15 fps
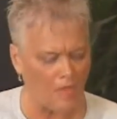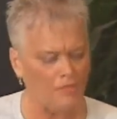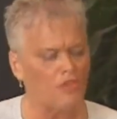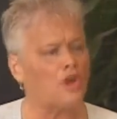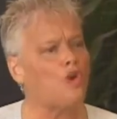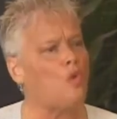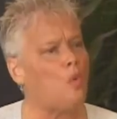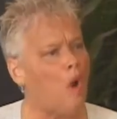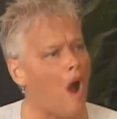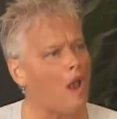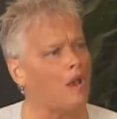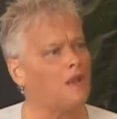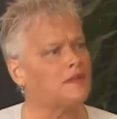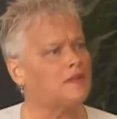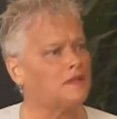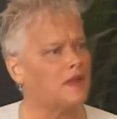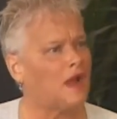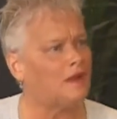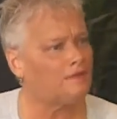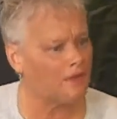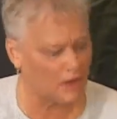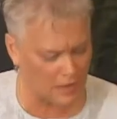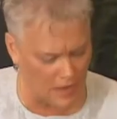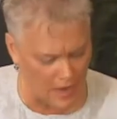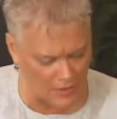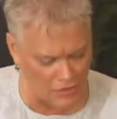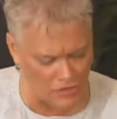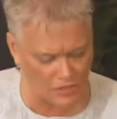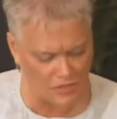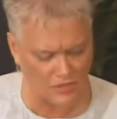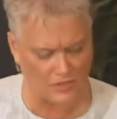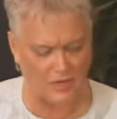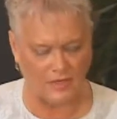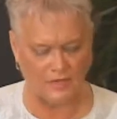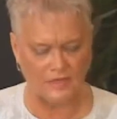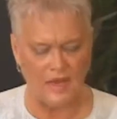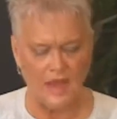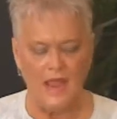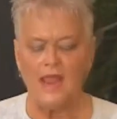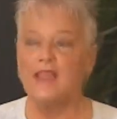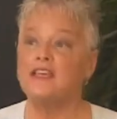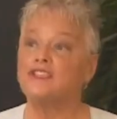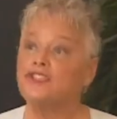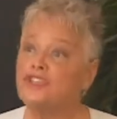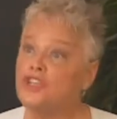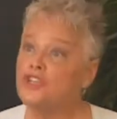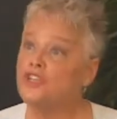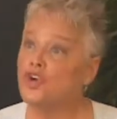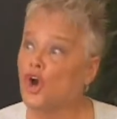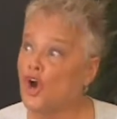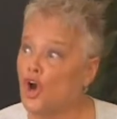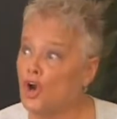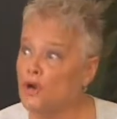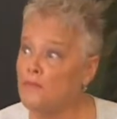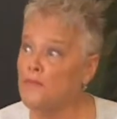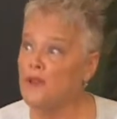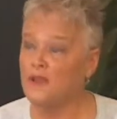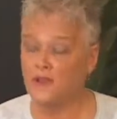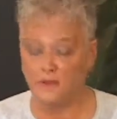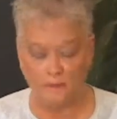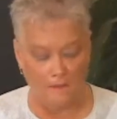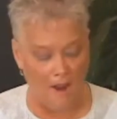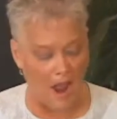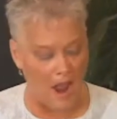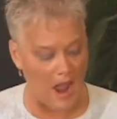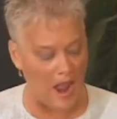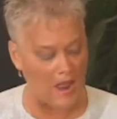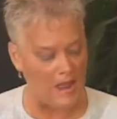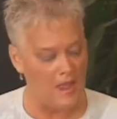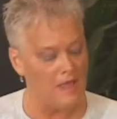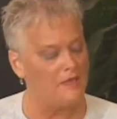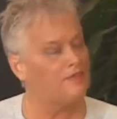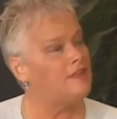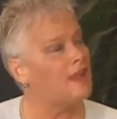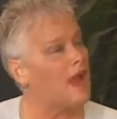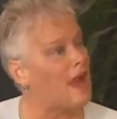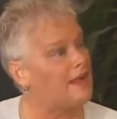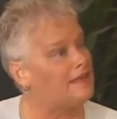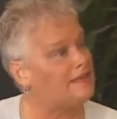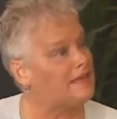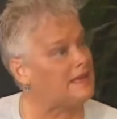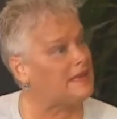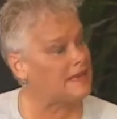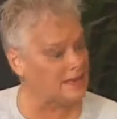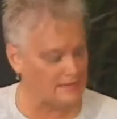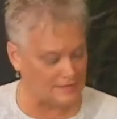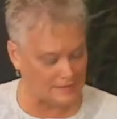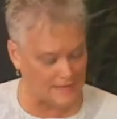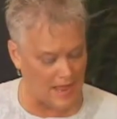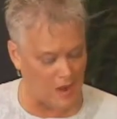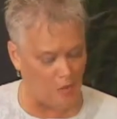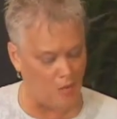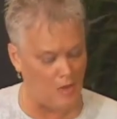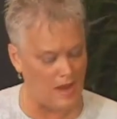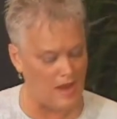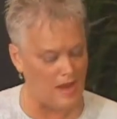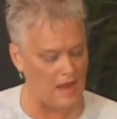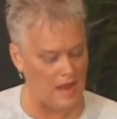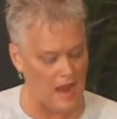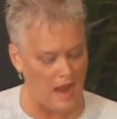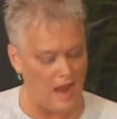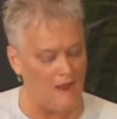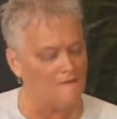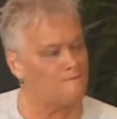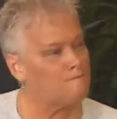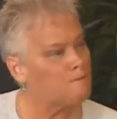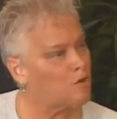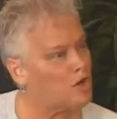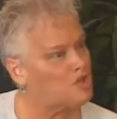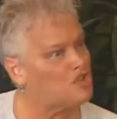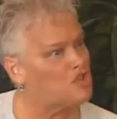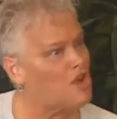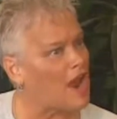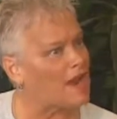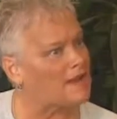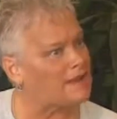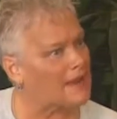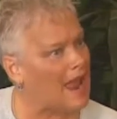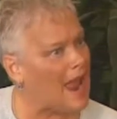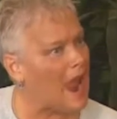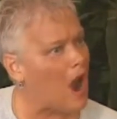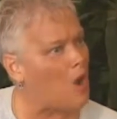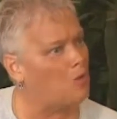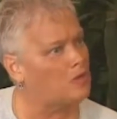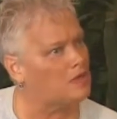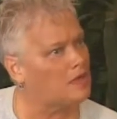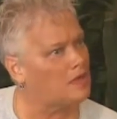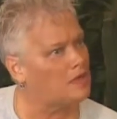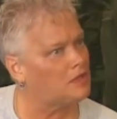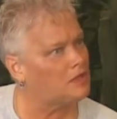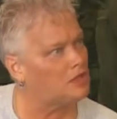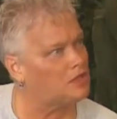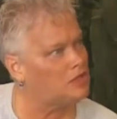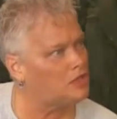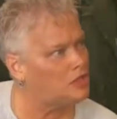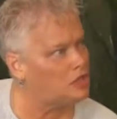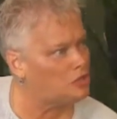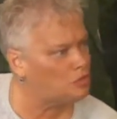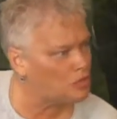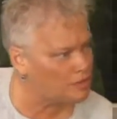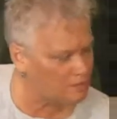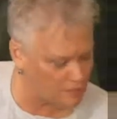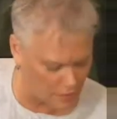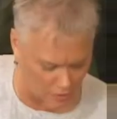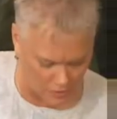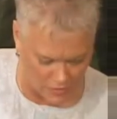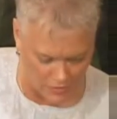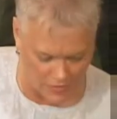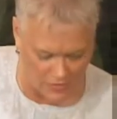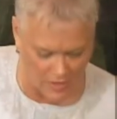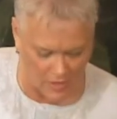The quality of our consciousness is determined by the ideas that we project out into the universe.